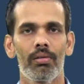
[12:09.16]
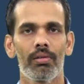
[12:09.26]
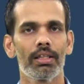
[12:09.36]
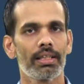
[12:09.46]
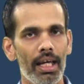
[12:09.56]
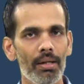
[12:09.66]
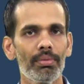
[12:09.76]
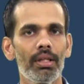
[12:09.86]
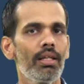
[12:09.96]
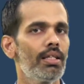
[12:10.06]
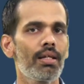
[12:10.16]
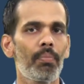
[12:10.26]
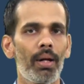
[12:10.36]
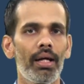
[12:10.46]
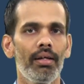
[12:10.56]
The same thing is
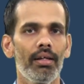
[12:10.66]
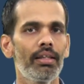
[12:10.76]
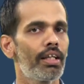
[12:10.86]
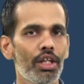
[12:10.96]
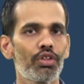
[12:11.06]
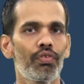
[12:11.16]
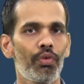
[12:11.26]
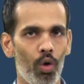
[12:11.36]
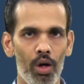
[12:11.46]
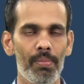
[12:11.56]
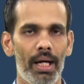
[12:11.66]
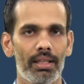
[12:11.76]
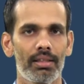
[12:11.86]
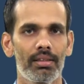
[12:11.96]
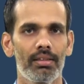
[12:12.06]
applied in the case of trolley
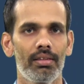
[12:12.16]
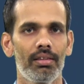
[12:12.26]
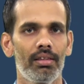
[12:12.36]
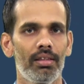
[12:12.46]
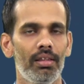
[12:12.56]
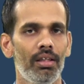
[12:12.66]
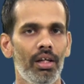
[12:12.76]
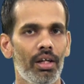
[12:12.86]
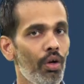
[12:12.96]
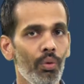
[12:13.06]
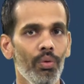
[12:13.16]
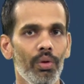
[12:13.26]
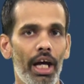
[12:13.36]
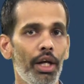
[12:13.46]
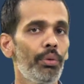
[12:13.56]
bags. Now,
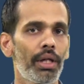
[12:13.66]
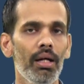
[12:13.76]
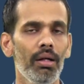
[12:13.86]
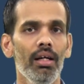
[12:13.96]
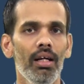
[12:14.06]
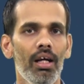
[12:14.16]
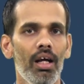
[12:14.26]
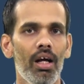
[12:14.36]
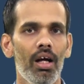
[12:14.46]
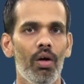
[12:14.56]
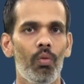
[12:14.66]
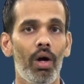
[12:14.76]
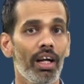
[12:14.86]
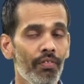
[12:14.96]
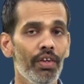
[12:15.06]
can you tell
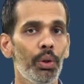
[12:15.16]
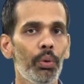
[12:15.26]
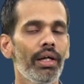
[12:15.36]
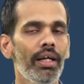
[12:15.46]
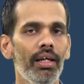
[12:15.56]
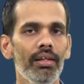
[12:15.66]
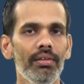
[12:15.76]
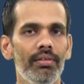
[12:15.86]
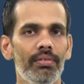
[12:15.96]
what are we doing here?